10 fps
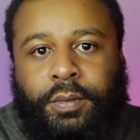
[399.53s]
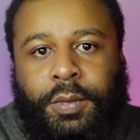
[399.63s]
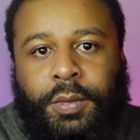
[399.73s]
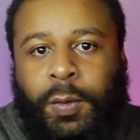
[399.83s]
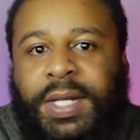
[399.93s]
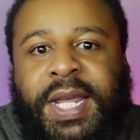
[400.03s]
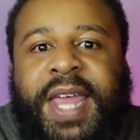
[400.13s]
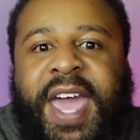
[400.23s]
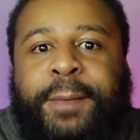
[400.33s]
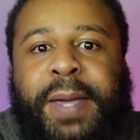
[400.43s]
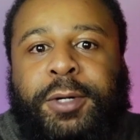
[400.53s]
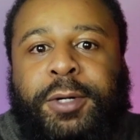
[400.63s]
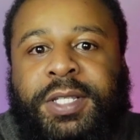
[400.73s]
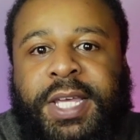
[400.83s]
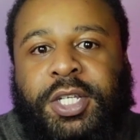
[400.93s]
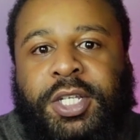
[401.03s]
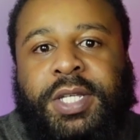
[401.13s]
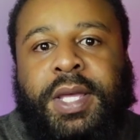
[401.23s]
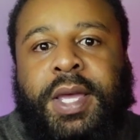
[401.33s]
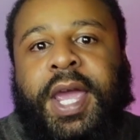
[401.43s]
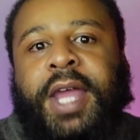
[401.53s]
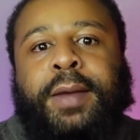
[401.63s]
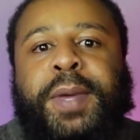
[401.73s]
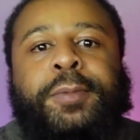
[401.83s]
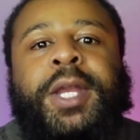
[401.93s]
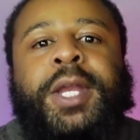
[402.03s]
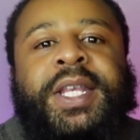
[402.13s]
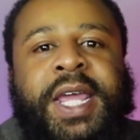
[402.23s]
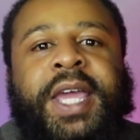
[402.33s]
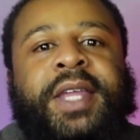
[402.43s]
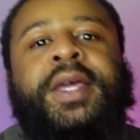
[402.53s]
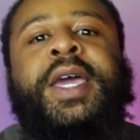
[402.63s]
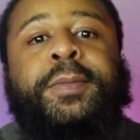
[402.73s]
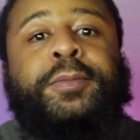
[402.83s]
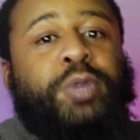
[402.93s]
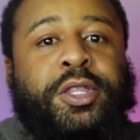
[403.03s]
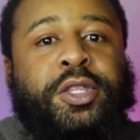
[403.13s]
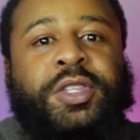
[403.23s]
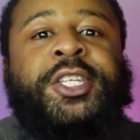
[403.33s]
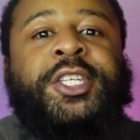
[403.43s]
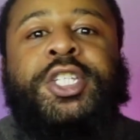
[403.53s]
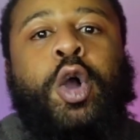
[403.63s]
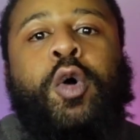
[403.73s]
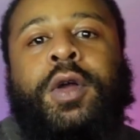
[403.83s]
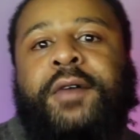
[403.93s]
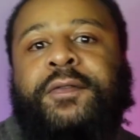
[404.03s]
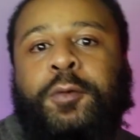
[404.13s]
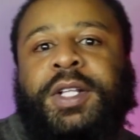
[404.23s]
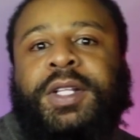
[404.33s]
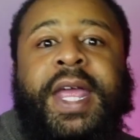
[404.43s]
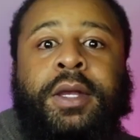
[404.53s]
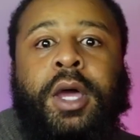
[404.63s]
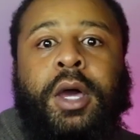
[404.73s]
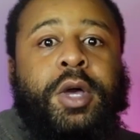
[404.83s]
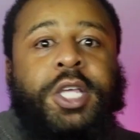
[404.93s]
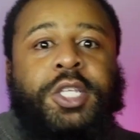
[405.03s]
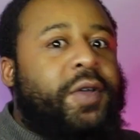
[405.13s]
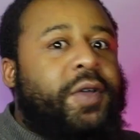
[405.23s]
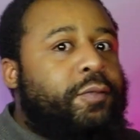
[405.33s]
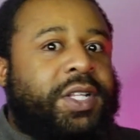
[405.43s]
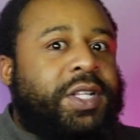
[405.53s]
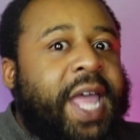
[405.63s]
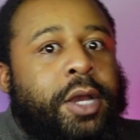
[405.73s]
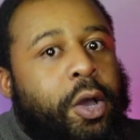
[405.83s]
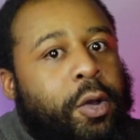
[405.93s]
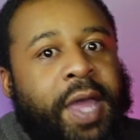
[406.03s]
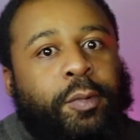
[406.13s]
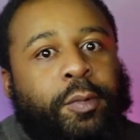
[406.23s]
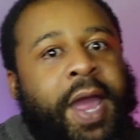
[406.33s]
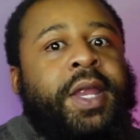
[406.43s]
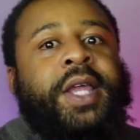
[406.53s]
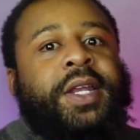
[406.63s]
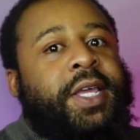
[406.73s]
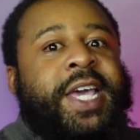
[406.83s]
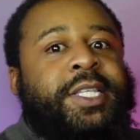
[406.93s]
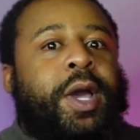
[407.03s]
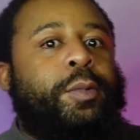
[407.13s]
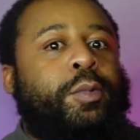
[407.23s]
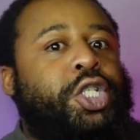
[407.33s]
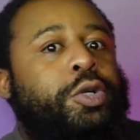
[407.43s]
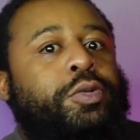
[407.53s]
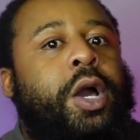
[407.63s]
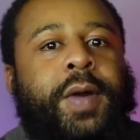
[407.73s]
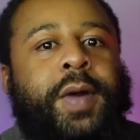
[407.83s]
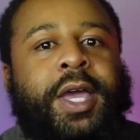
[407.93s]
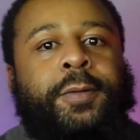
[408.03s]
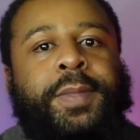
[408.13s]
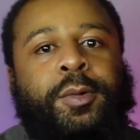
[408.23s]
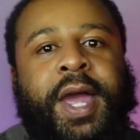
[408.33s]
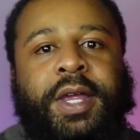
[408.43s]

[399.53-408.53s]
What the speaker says: We didn't have people to teach us. And the people that did, they just going off of what they know. So if what they know ain't right, then guess what? What you know ain't going to be right.